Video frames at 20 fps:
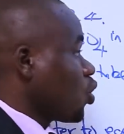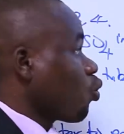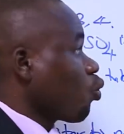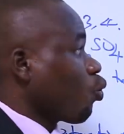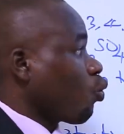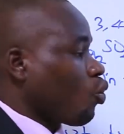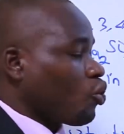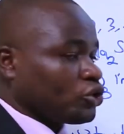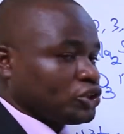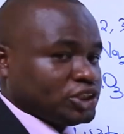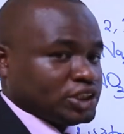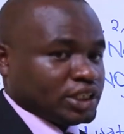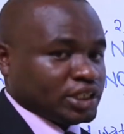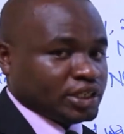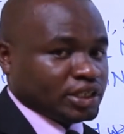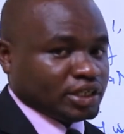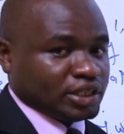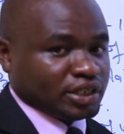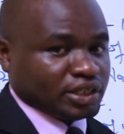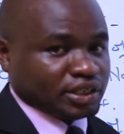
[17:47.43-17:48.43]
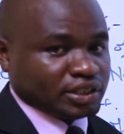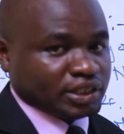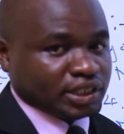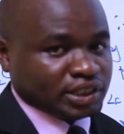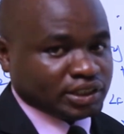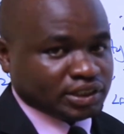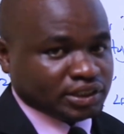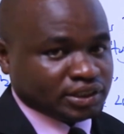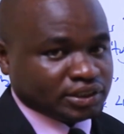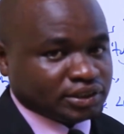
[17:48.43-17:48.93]
water.
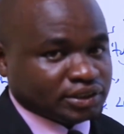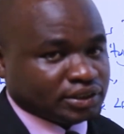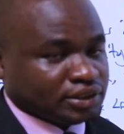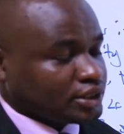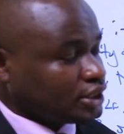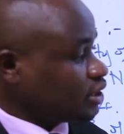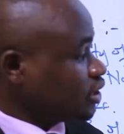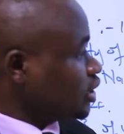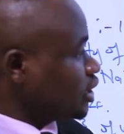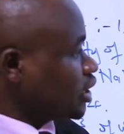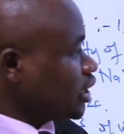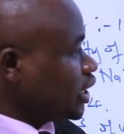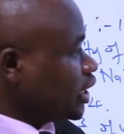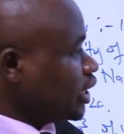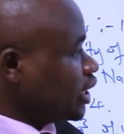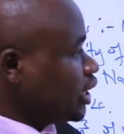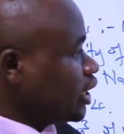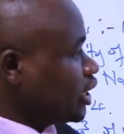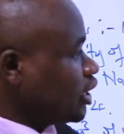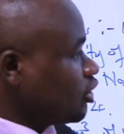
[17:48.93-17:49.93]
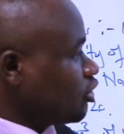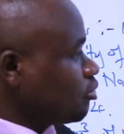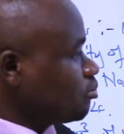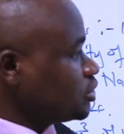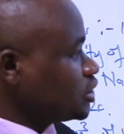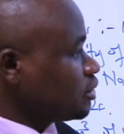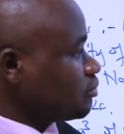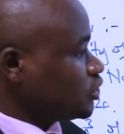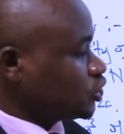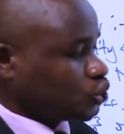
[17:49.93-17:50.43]
That is
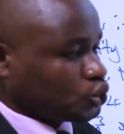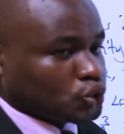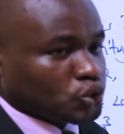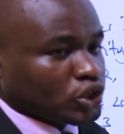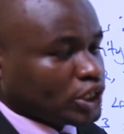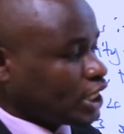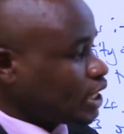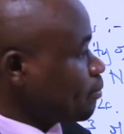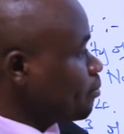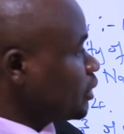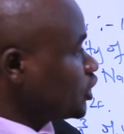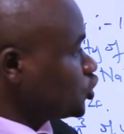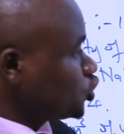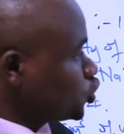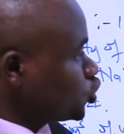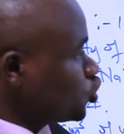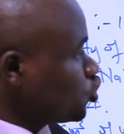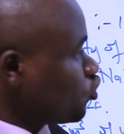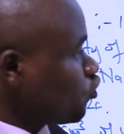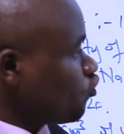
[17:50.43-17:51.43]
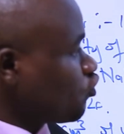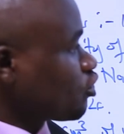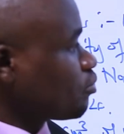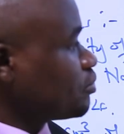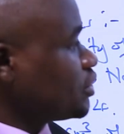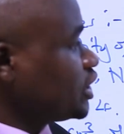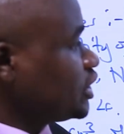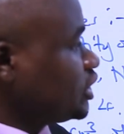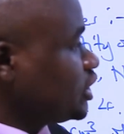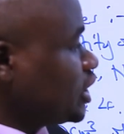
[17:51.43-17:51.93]
observation number two
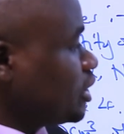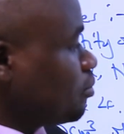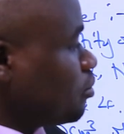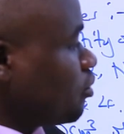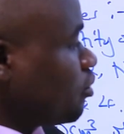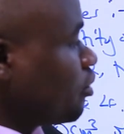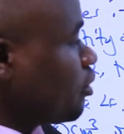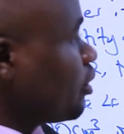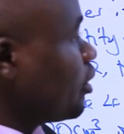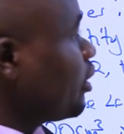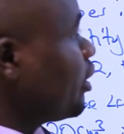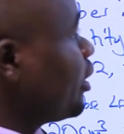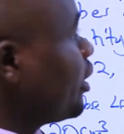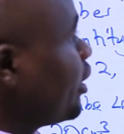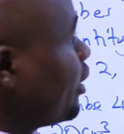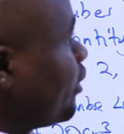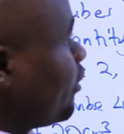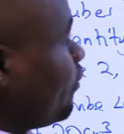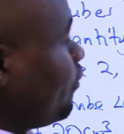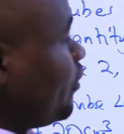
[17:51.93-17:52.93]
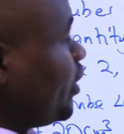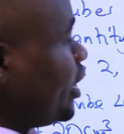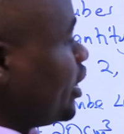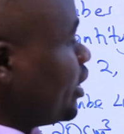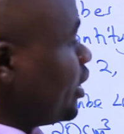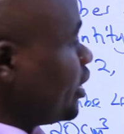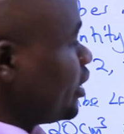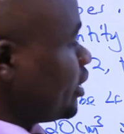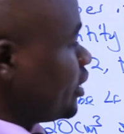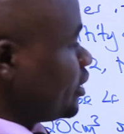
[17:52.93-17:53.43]
from the table.
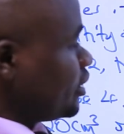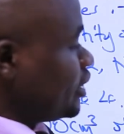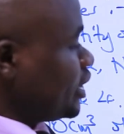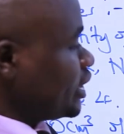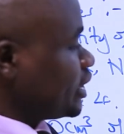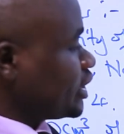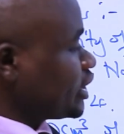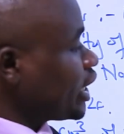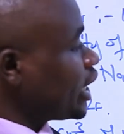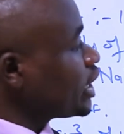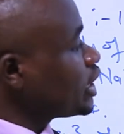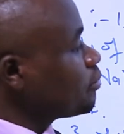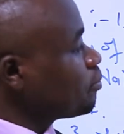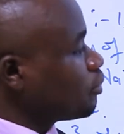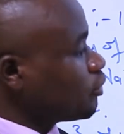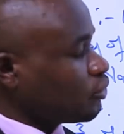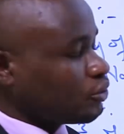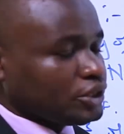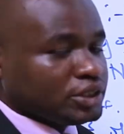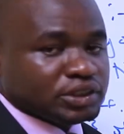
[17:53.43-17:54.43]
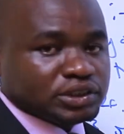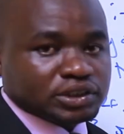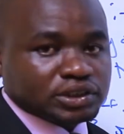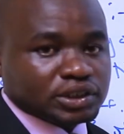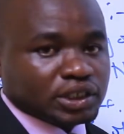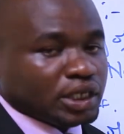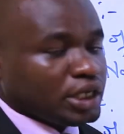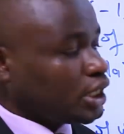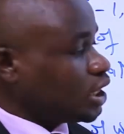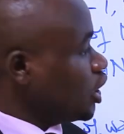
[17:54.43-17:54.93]
Then the third point,
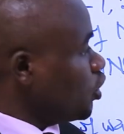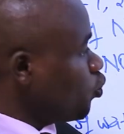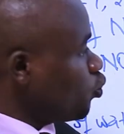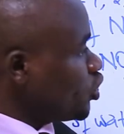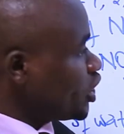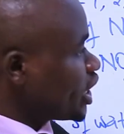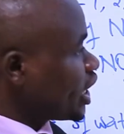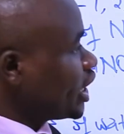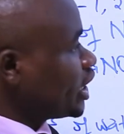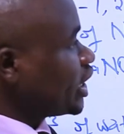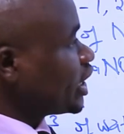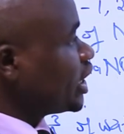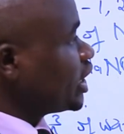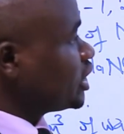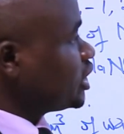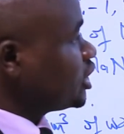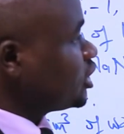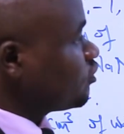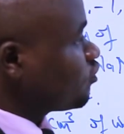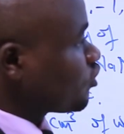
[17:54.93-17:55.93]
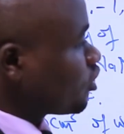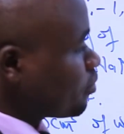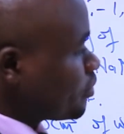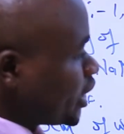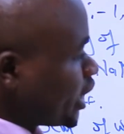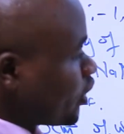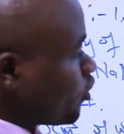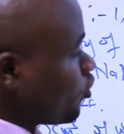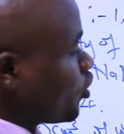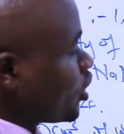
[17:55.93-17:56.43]
we can get it from
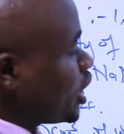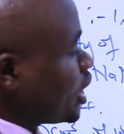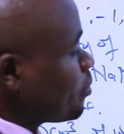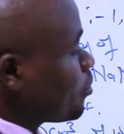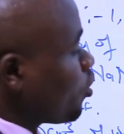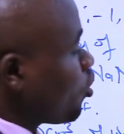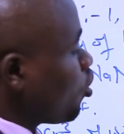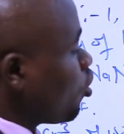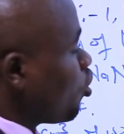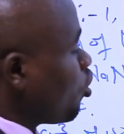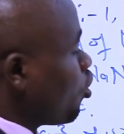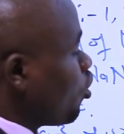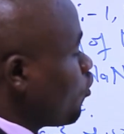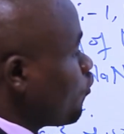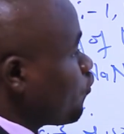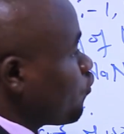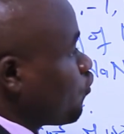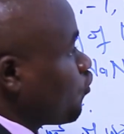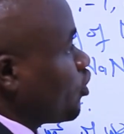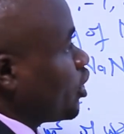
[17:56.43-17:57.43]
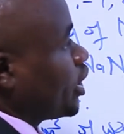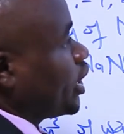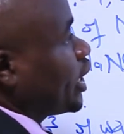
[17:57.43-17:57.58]
the column of